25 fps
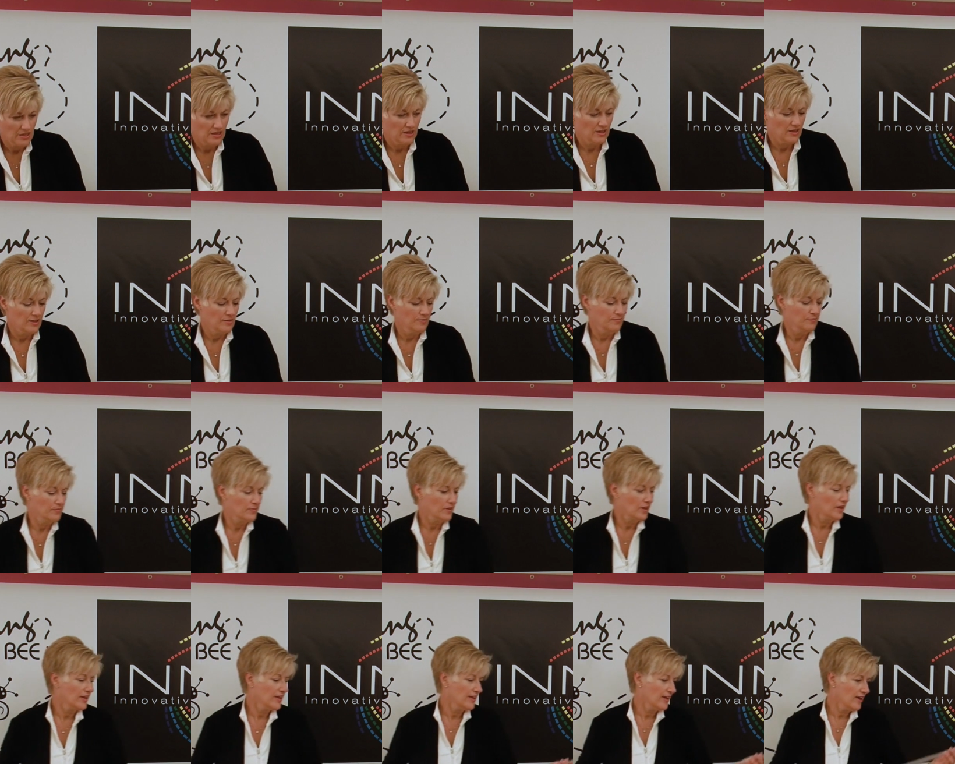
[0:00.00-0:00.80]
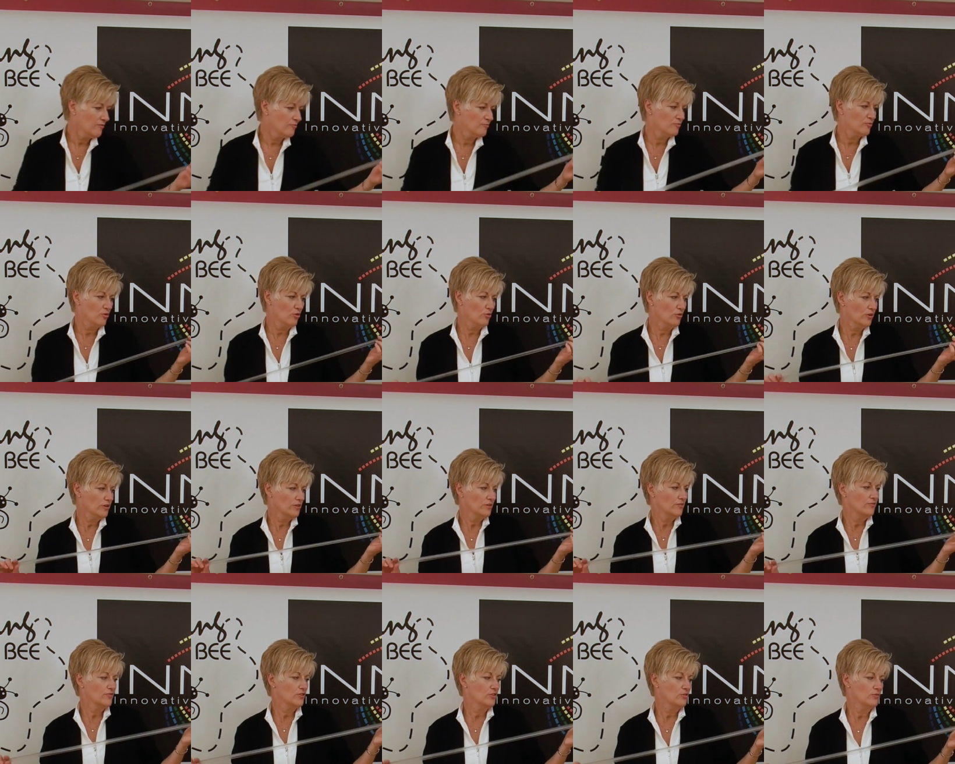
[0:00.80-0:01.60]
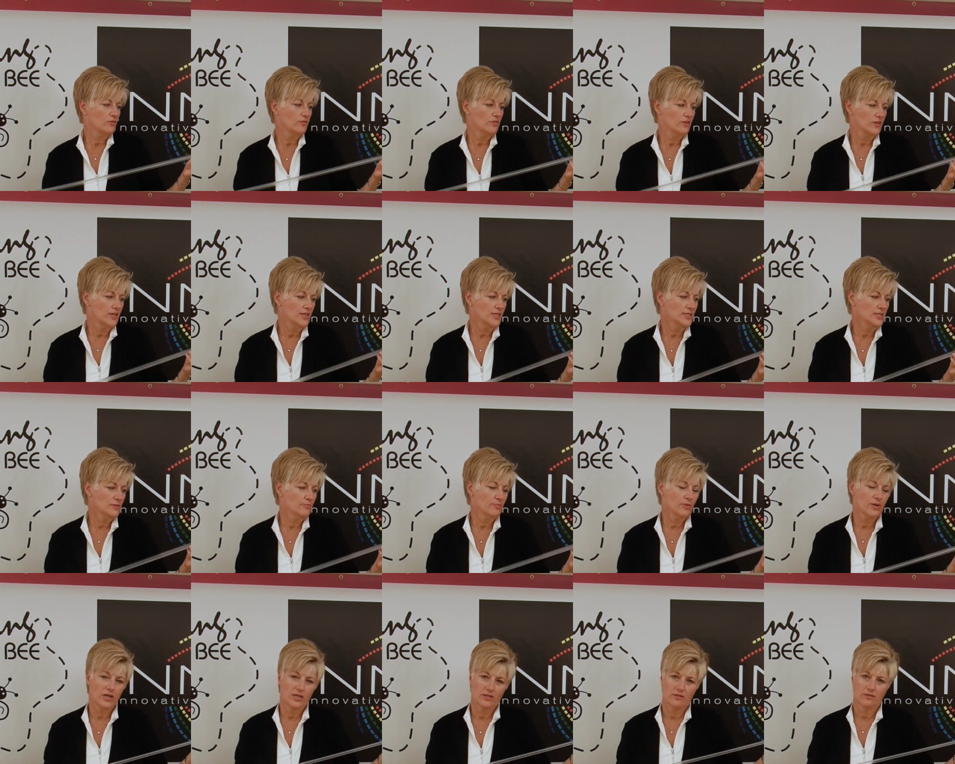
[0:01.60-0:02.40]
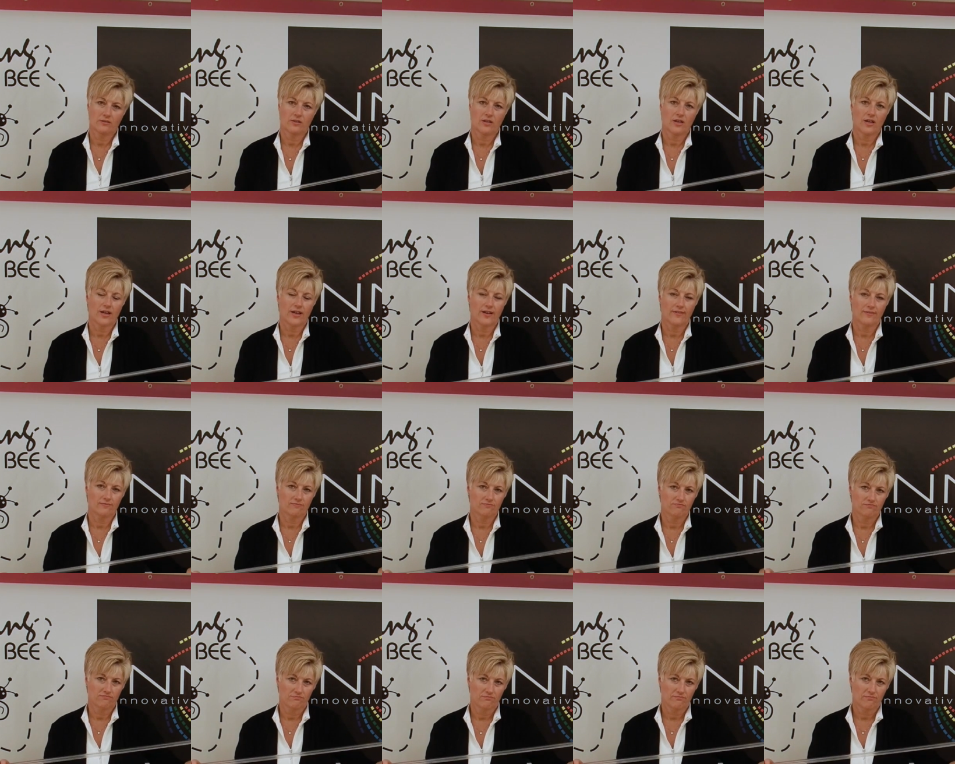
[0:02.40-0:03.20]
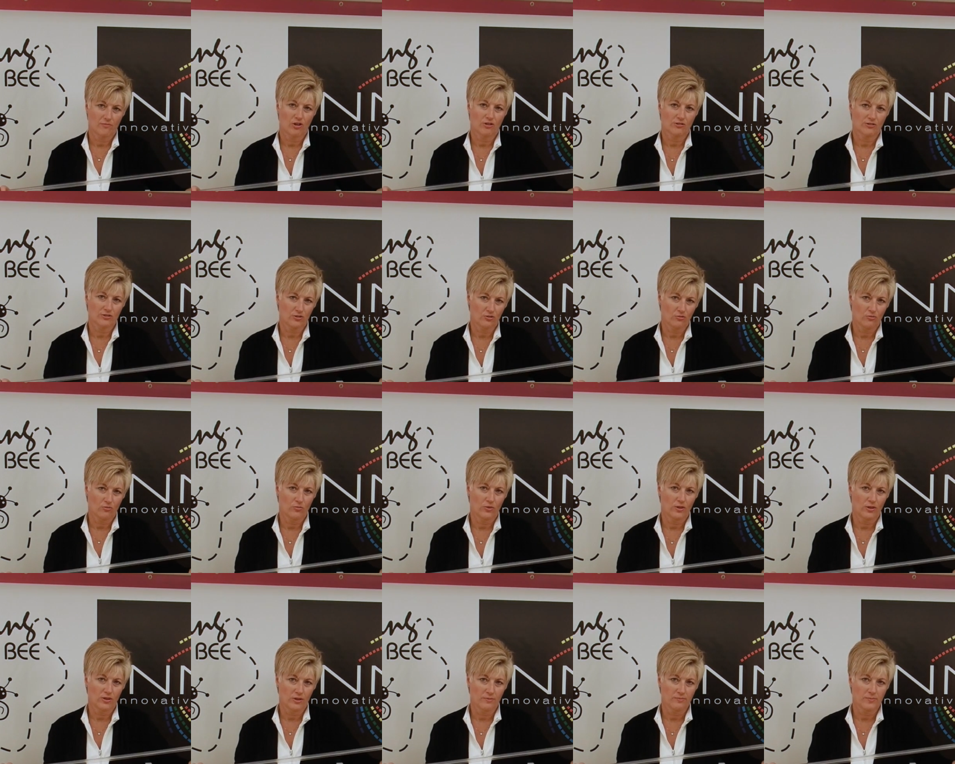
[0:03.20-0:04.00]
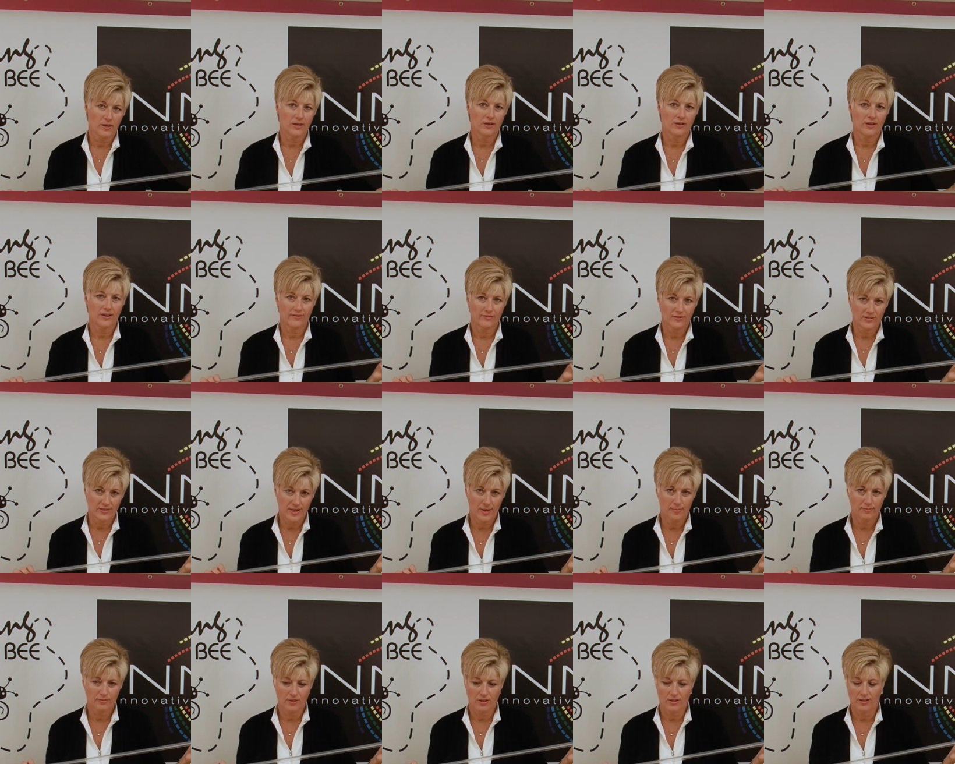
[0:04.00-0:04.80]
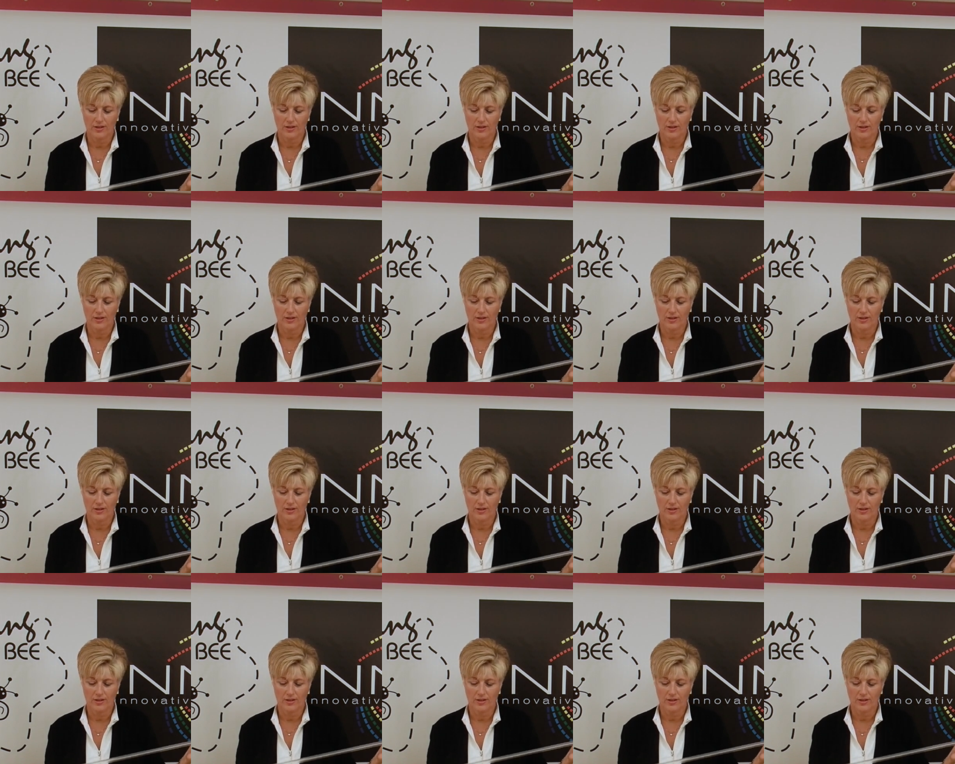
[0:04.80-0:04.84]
I have broken a few of these, but I also will admit I've stepped